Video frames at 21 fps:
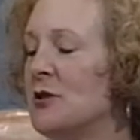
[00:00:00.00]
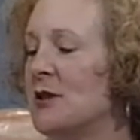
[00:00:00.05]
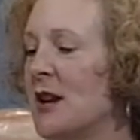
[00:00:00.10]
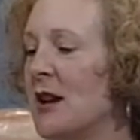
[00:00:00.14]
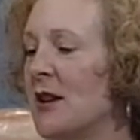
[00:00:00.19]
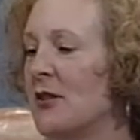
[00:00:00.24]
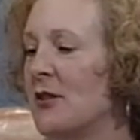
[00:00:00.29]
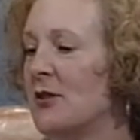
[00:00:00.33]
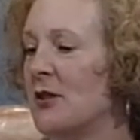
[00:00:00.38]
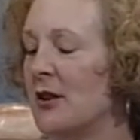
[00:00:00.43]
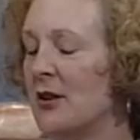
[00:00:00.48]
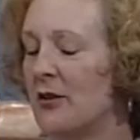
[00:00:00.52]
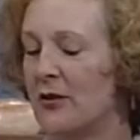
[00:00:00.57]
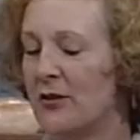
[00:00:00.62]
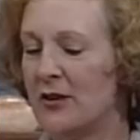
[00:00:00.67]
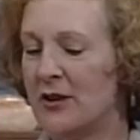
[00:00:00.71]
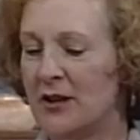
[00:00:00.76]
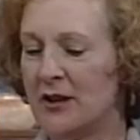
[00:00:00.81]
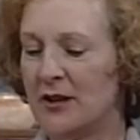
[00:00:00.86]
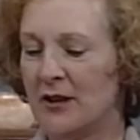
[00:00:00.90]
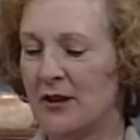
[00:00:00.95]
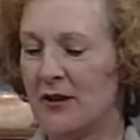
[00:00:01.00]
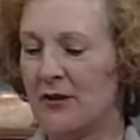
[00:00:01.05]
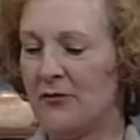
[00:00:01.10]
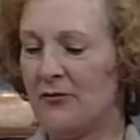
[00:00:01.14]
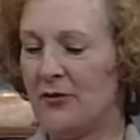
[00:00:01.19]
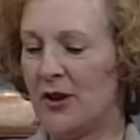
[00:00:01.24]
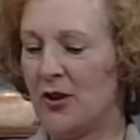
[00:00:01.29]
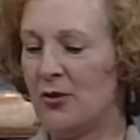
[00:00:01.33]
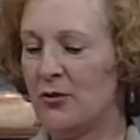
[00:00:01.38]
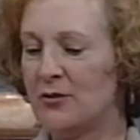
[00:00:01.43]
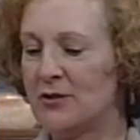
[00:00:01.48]
take the, the uh,
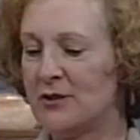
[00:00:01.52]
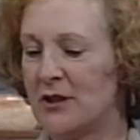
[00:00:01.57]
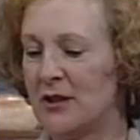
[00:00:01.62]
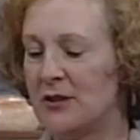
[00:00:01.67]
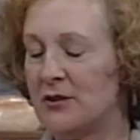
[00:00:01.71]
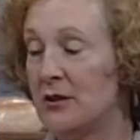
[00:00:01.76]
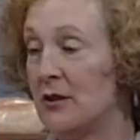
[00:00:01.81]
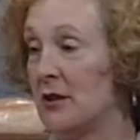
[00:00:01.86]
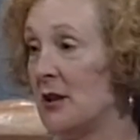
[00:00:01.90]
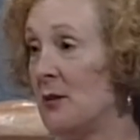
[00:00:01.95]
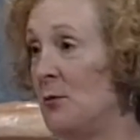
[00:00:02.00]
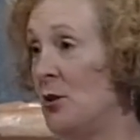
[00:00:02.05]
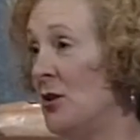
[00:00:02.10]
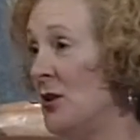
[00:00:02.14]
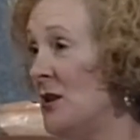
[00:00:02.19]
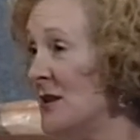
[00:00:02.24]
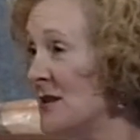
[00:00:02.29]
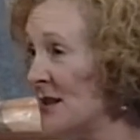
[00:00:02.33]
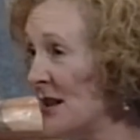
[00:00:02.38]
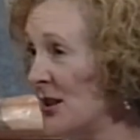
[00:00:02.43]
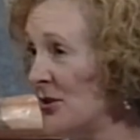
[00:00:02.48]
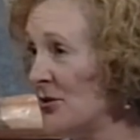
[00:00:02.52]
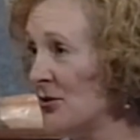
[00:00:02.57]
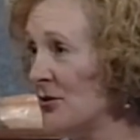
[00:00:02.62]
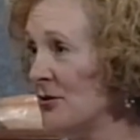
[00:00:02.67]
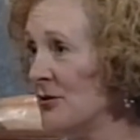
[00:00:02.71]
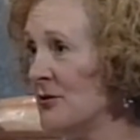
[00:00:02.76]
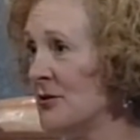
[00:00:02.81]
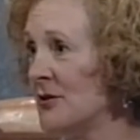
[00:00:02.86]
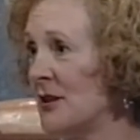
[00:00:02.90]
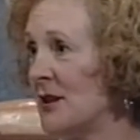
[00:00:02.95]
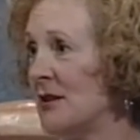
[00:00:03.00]
fellows into community
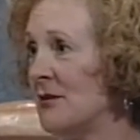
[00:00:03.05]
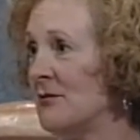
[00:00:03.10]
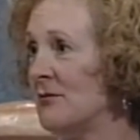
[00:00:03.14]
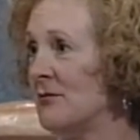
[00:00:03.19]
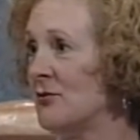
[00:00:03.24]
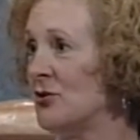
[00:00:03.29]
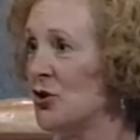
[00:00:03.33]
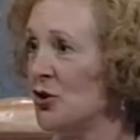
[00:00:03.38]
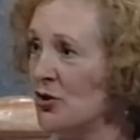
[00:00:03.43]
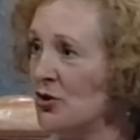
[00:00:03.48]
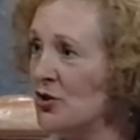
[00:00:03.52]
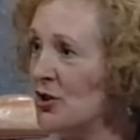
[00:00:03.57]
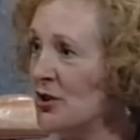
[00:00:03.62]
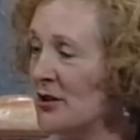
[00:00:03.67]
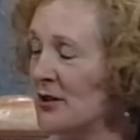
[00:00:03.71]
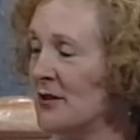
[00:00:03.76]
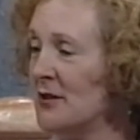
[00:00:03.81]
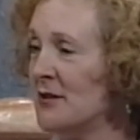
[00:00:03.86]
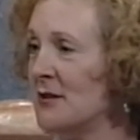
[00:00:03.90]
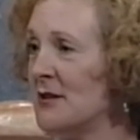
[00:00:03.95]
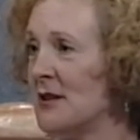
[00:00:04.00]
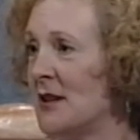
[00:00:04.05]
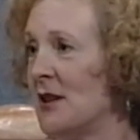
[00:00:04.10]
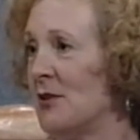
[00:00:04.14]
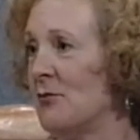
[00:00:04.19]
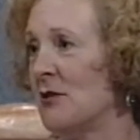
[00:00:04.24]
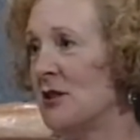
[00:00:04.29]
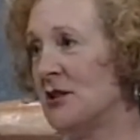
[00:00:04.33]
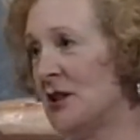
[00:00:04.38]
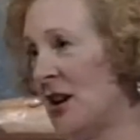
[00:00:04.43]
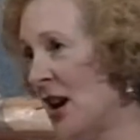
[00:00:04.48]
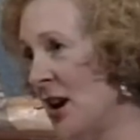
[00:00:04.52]
centers and churches and
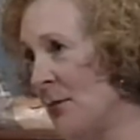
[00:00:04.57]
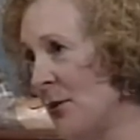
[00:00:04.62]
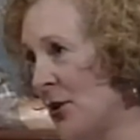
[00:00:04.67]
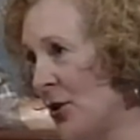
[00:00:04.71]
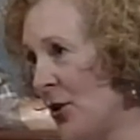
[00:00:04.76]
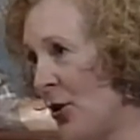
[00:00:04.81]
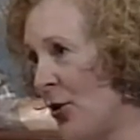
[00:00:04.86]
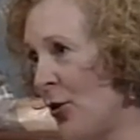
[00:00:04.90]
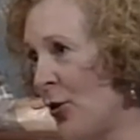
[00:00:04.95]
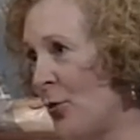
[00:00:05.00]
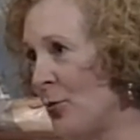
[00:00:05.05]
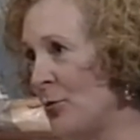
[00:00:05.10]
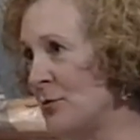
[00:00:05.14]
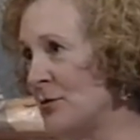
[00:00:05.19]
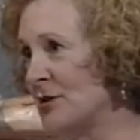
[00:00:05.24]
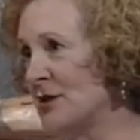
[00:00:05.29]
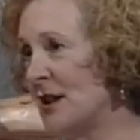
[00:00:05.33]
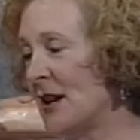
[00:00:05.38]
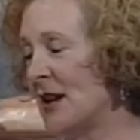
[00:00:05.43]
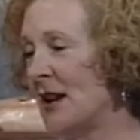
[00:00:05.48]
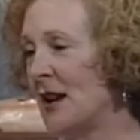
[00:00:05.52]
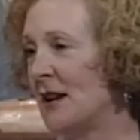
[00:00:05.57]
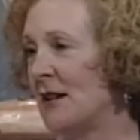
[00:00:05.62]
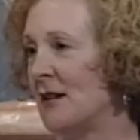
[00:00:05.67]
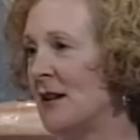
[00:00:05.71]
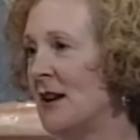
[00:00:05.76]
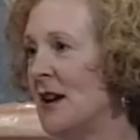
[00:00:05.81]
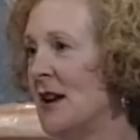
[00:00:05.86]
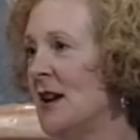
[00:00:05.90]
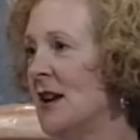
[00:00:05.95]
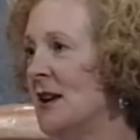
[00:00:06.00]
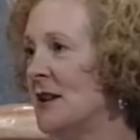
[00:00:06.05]
retirement homes, and
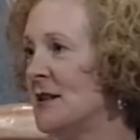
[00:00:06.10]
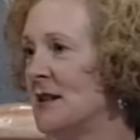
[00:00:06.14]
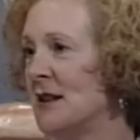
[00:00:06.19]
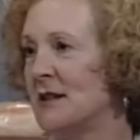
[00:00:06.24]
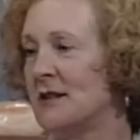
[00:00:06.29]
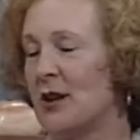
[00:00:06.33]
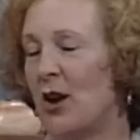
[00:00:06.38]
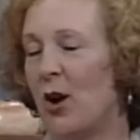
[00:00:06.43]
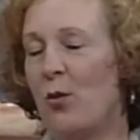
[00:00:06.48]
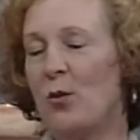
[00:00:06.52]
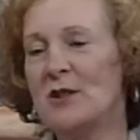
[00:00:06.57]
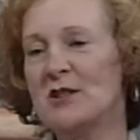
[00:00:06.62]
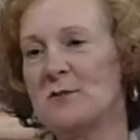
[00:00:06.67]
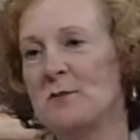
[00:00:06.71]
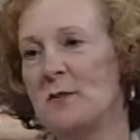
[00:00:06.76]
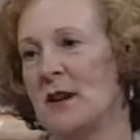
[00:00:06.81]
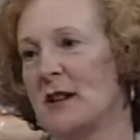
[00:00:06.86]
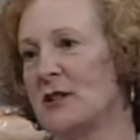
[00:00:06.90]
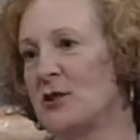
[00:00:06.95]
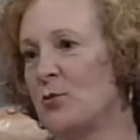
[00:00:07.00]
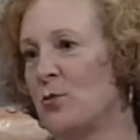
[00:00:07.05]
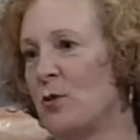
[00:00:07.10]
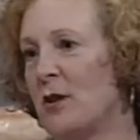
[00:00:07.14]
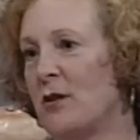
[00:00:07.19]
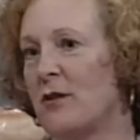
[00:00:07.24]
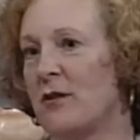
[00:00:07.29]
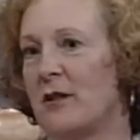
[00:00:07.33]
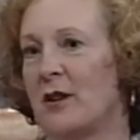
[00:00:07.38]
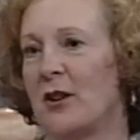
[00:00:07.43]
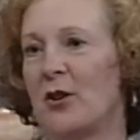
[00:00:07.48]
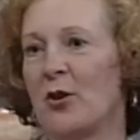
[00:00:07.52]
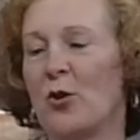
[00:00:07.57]
it, it's always mixed
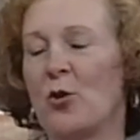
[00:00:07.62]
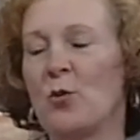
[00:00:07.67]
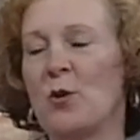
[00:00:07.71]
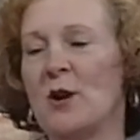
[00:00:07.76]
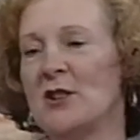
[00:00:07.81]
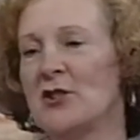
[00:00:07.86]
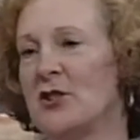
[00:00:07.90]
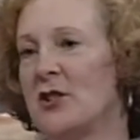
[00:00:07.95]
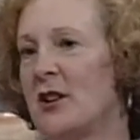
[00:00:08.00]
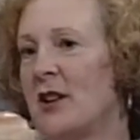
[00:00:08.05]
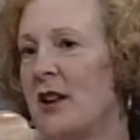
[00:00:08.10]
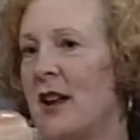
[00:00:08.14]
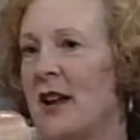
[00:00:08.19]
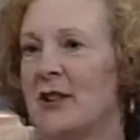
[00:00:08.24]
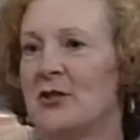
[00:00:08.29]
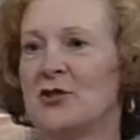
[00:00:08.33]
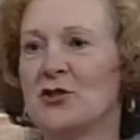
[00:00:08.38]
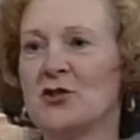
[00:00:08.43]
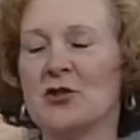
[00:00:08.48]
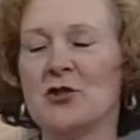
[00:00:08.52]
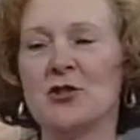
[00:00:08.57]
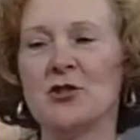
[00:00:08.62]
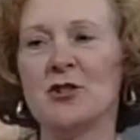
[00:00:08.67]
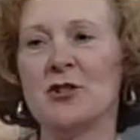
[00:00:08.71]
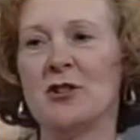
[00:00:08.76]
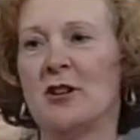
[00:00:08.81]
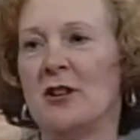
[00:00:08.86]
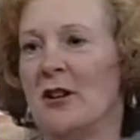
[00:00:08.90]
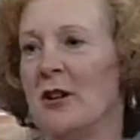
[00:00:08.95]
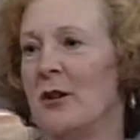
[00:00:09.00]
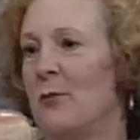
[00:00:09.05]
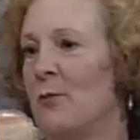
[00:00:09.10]
with you know question and
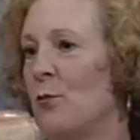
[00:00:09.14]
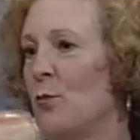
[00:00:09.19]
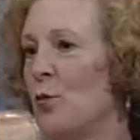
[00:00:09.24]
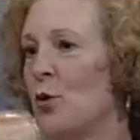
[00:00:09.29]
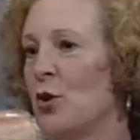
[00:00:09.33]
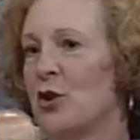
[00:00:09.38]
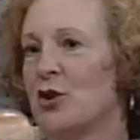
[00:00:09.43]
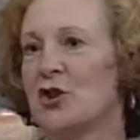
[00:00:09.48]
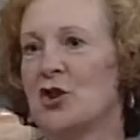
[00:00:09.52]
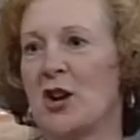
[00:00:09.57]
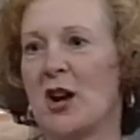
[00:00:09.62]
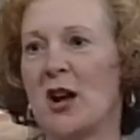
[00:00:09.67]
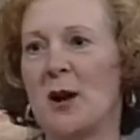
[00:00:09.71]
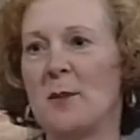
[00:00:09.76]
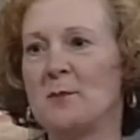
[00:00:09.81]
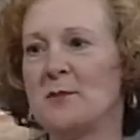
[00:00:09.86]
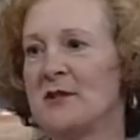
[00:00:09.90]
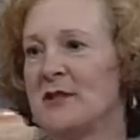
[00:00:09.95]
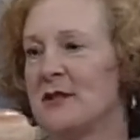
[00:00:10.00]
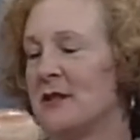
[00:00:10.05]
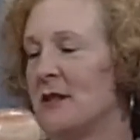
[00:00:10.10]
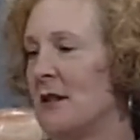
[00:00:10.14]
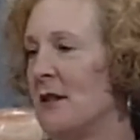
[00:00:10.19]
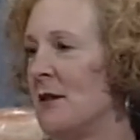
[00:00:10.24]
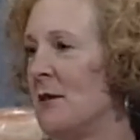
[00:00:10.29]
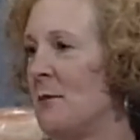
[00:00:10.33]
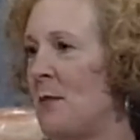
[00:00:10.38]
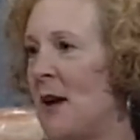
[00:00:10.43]
answer, um, workshops, uh,